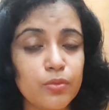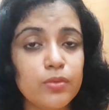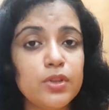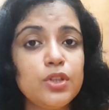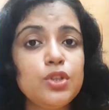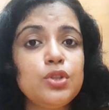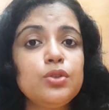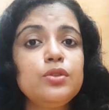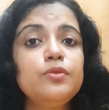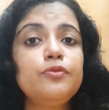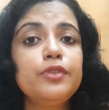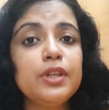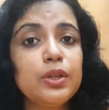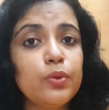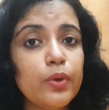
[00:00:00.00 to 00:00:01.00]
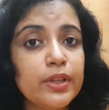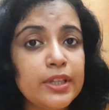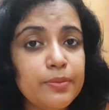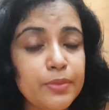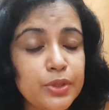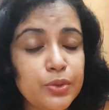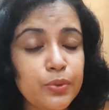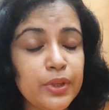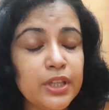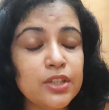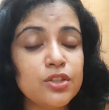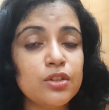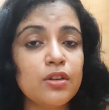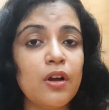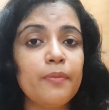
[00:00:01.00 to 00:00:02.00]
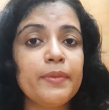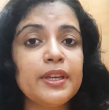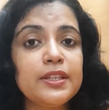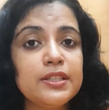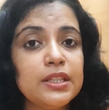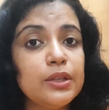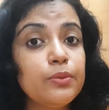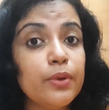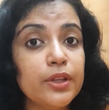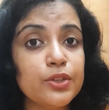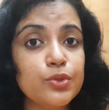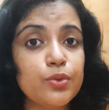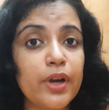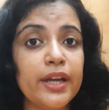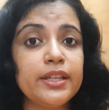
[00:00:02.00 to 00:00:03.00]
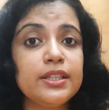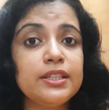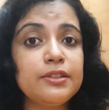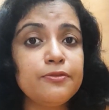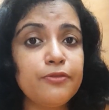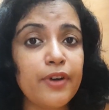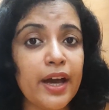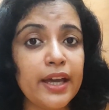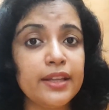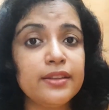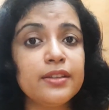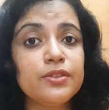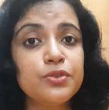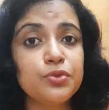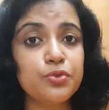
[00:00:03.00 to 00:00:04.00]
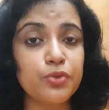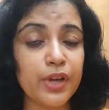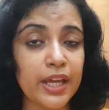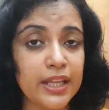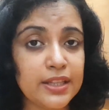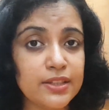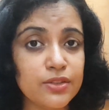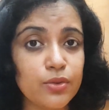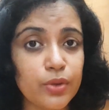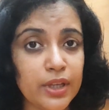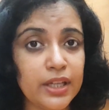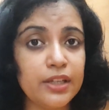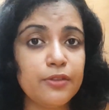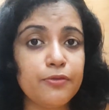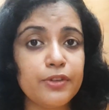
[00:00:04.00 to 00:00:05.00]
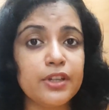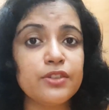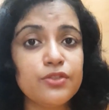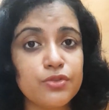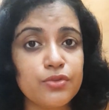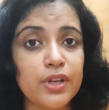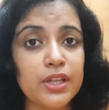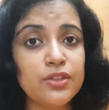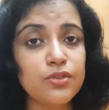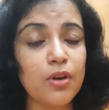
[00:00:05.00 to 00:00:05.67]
We should frequently be doing genomic sequence to identify the strains, okay, different strains